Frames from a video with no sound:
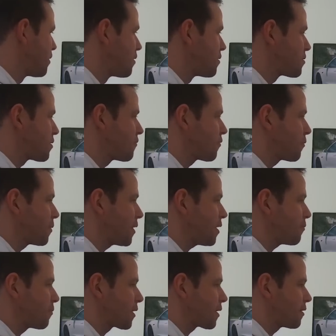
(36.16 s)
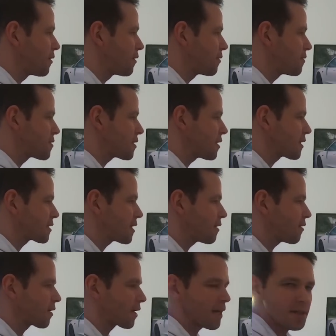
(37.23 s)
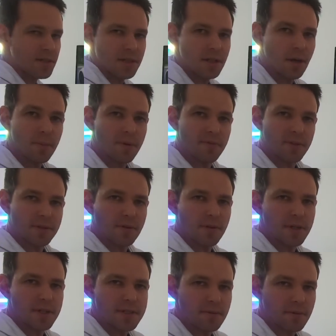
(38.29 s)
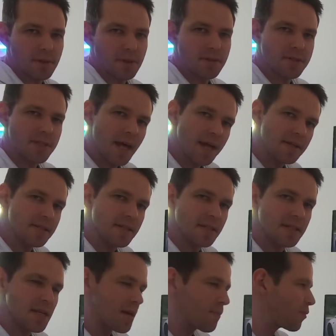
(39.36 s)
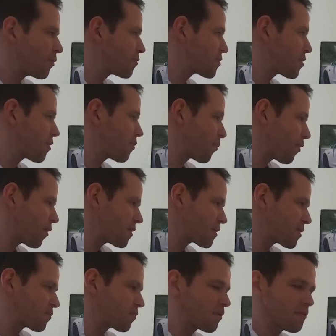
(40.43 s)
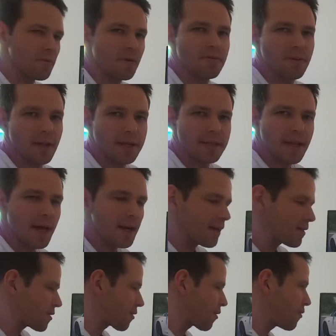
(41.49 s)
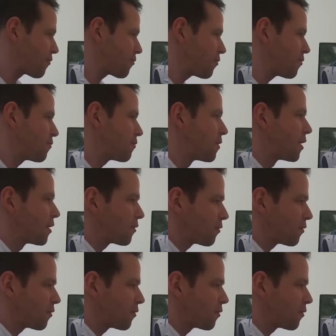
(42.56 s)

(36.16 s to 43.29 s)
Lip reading: So from here, we're going to select our location. I'm in Victoria, so I'm going to use that as the example. So the prices will reflect that as I go through.